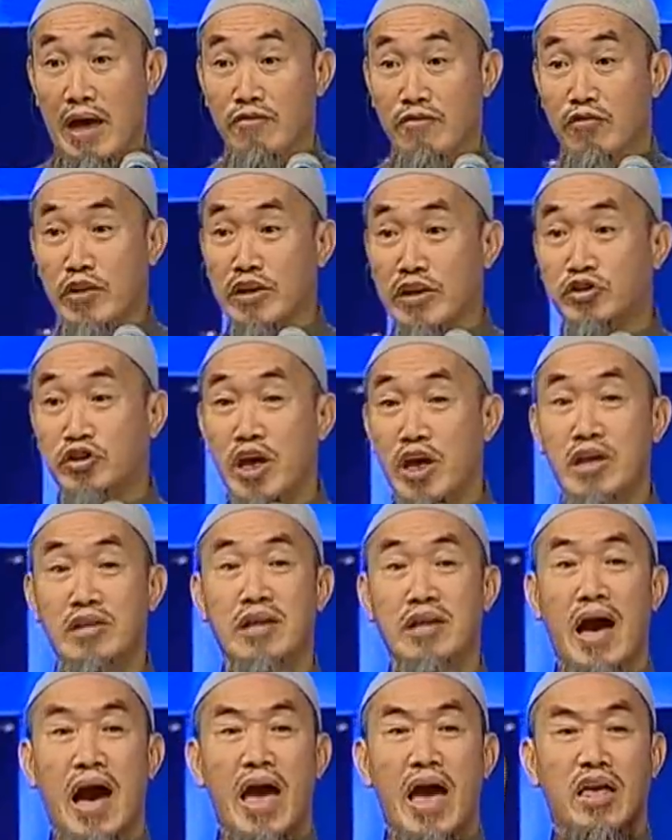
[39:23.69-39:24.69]

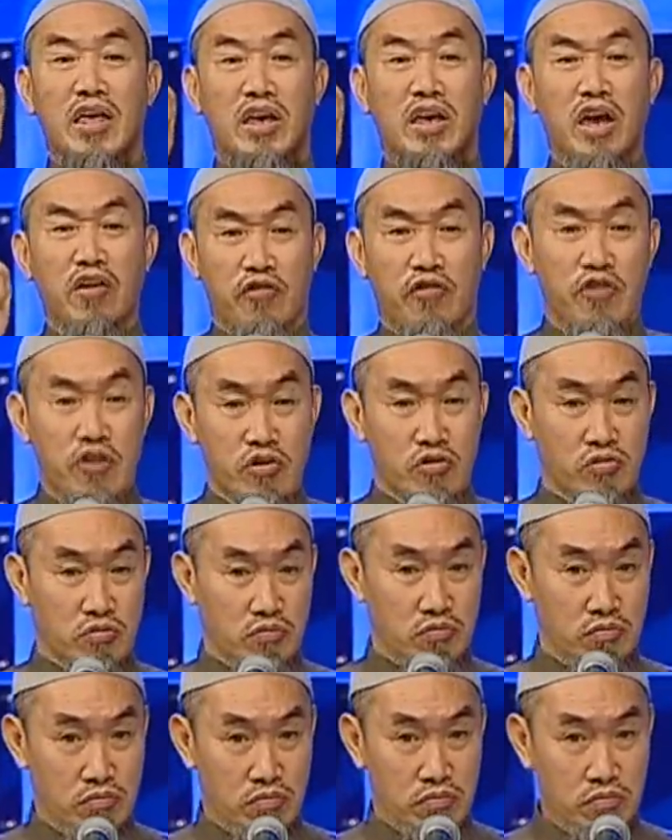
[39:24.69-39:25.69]
everything that I give
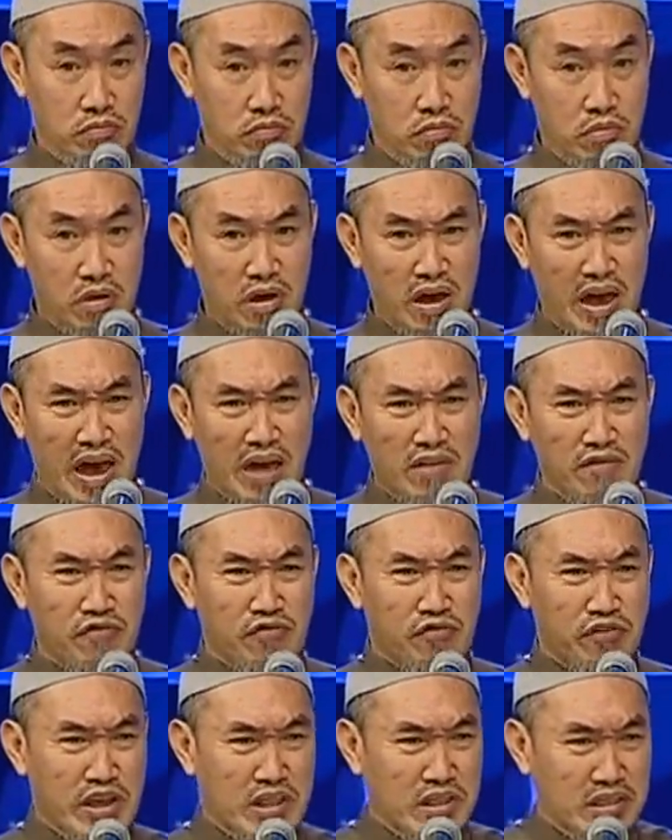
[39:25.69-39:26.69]
you
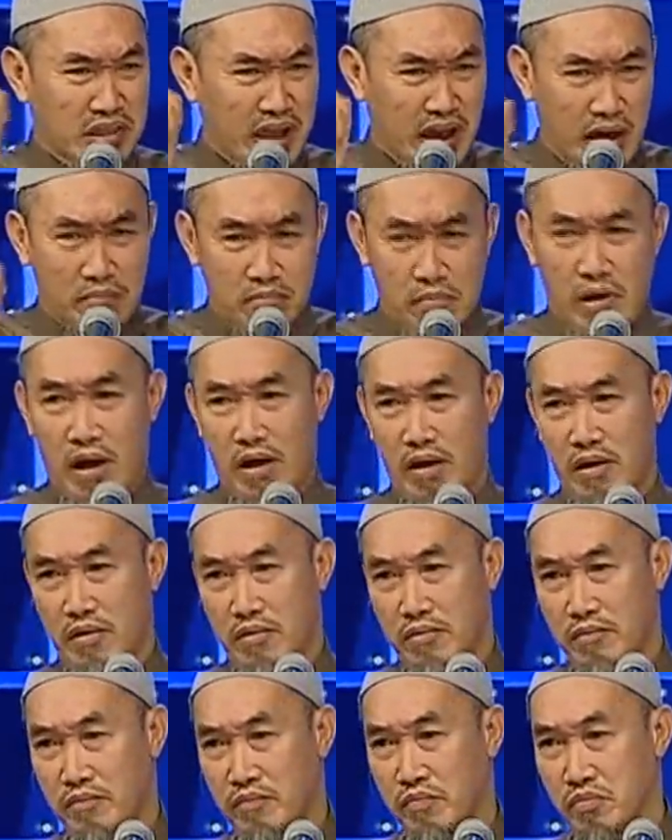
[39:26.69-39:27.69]
every ni'mah
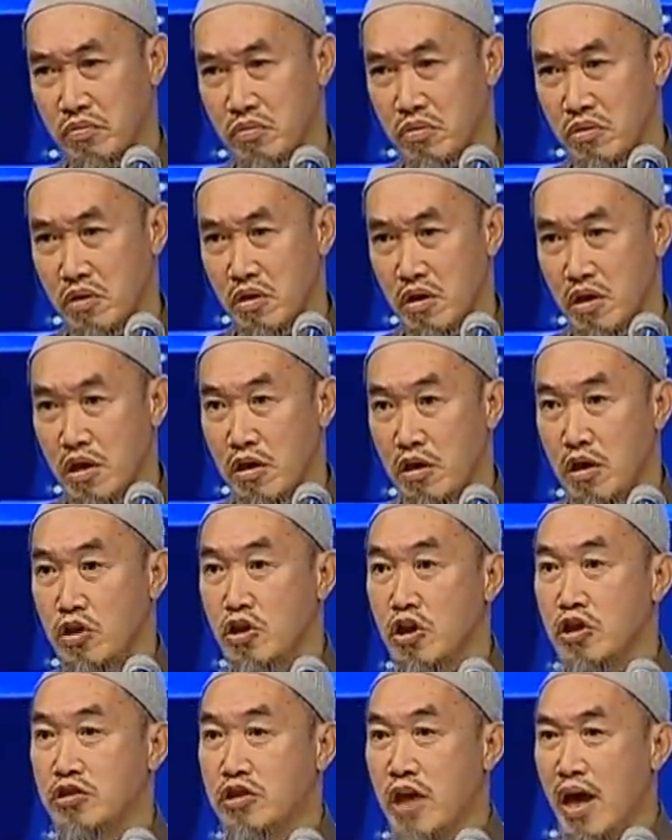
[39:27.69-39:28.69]

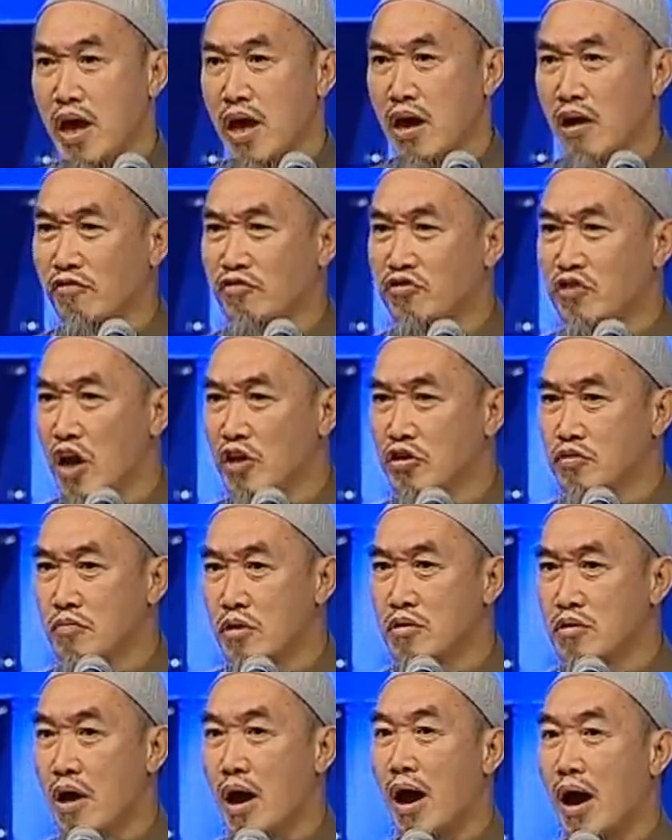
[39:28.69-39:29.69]
in the day of
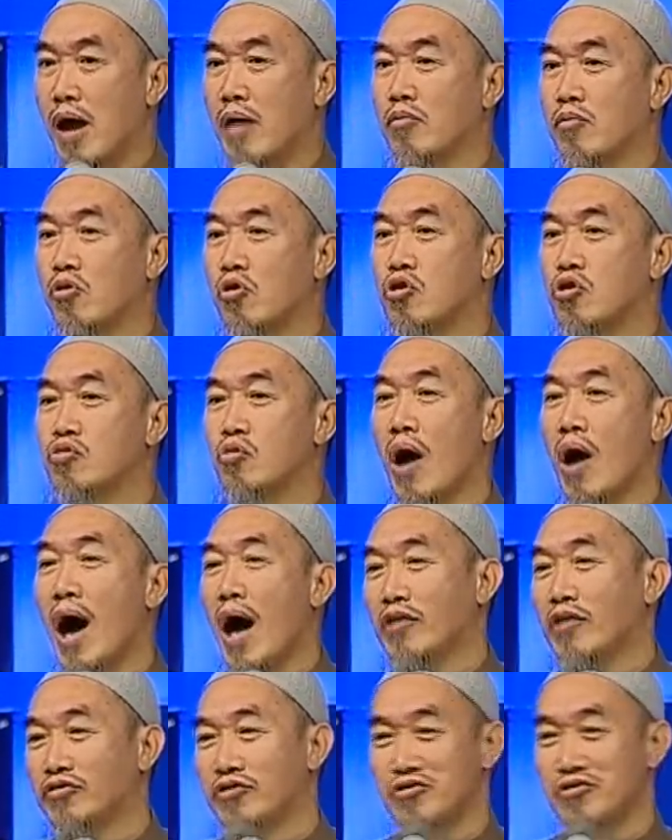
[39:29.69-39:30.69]
judgment I am going to
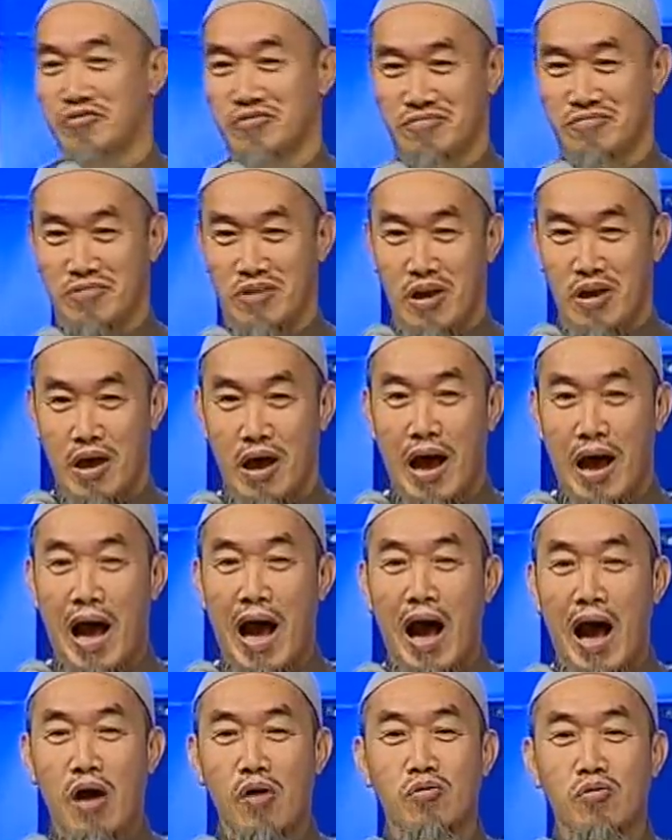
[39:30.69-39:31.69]
ask you
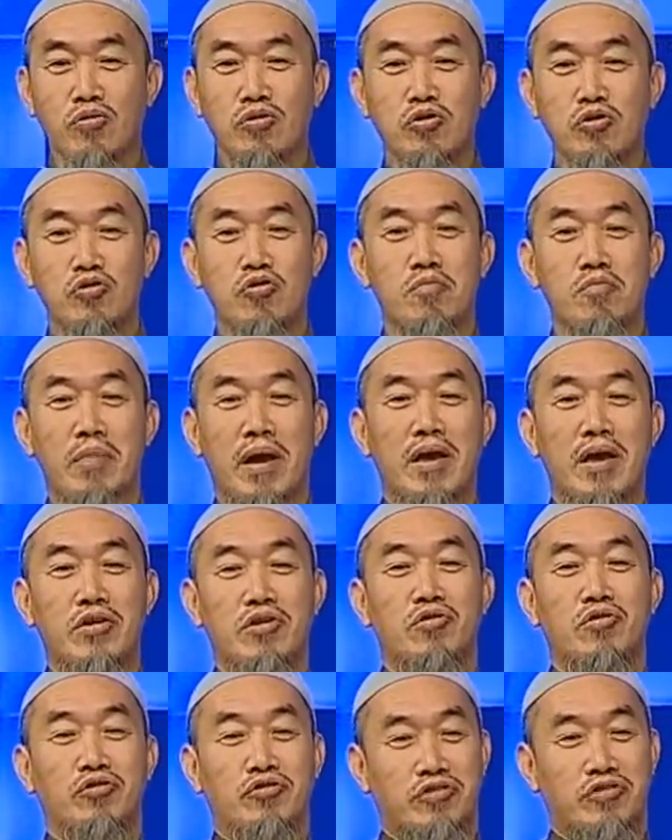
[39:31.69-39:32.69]
how do you
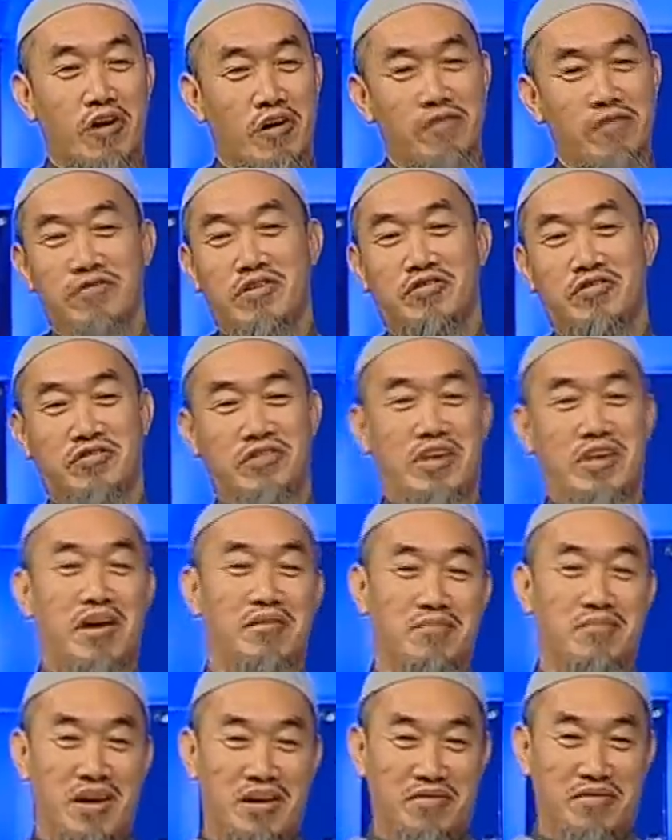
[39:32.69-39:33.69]
make use of this
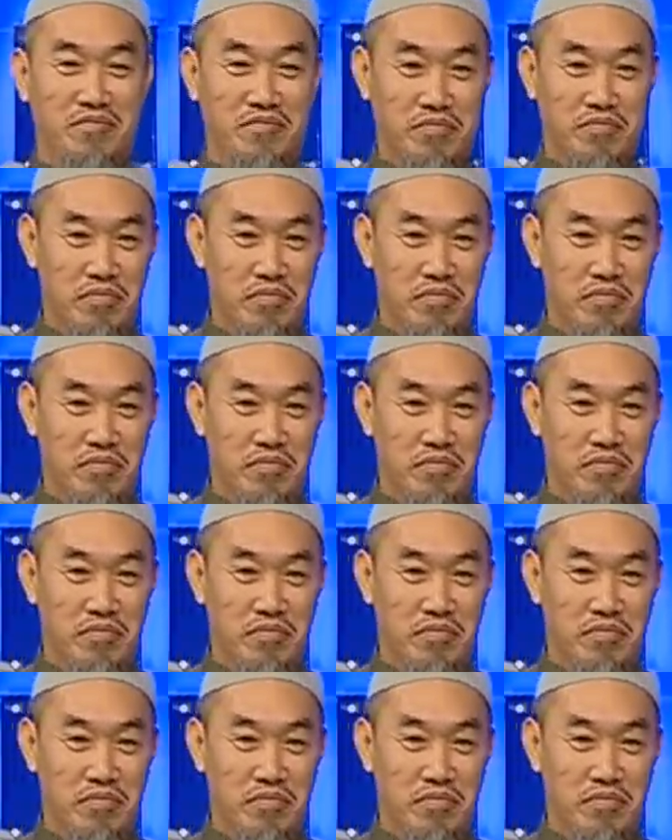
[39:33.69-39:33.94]
ni'mah